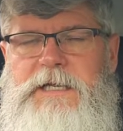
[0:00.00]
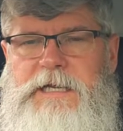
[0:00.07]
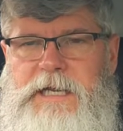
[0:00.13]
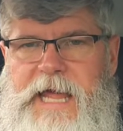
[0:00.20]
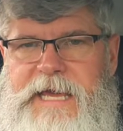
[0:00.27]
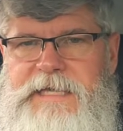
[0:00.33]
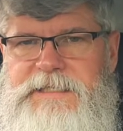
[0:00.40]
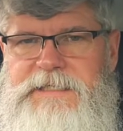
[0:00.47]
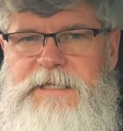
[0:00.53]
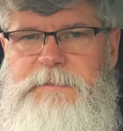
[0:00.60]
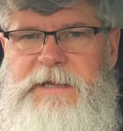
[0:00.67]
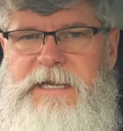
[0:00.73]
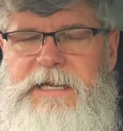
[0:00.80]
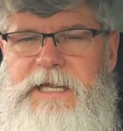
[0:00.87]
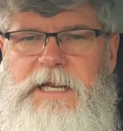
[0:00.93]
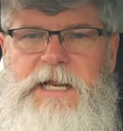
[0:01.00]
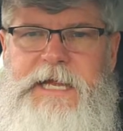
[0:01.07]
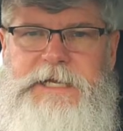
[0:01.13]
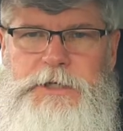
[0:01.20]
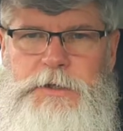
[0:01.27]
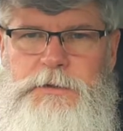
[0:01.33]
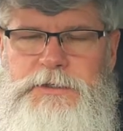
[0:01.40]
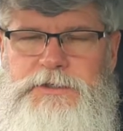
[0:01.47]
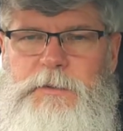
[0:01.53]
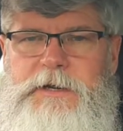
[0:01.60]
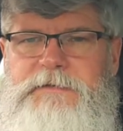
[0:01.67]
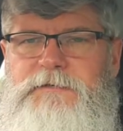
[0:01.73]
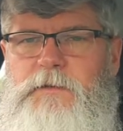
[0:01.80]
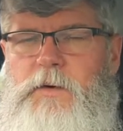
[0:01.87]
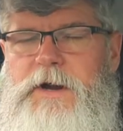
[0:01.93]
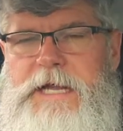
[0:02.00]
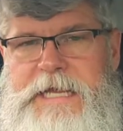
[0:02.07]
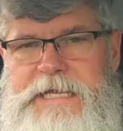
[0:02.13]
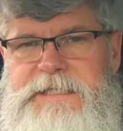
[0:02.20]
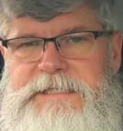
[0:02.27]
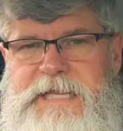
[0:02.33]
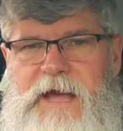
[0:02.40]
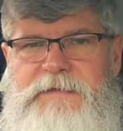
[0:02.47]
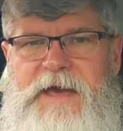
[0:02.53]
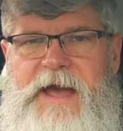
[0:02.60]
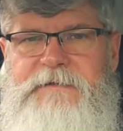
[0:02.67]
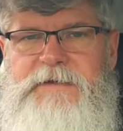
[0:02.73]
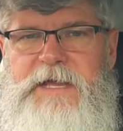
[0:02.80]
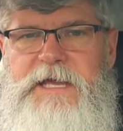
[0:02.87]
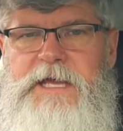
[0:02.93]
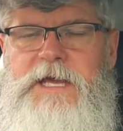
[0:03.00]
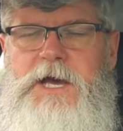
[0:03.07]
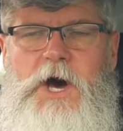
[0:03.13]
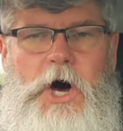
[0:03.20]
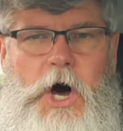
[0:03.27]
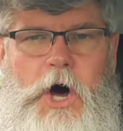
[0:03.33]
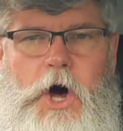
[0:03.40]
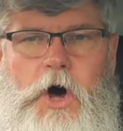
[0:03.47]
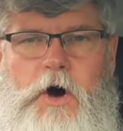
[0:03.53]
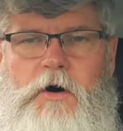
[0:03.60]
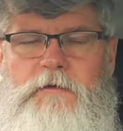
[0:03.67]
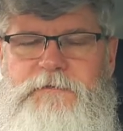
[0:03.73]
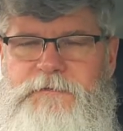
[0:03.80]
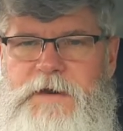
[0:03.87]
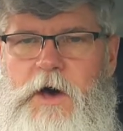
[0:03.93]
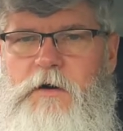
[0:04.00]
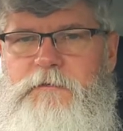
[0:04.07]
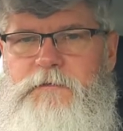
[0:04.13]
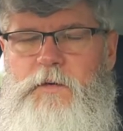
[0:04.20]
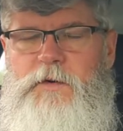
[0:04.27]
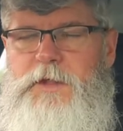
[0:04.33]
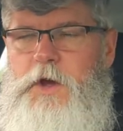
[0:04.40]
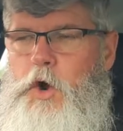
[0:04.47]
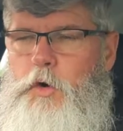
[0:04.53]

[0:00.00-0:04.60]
legacy media like News 24 in South Africa, all fell for the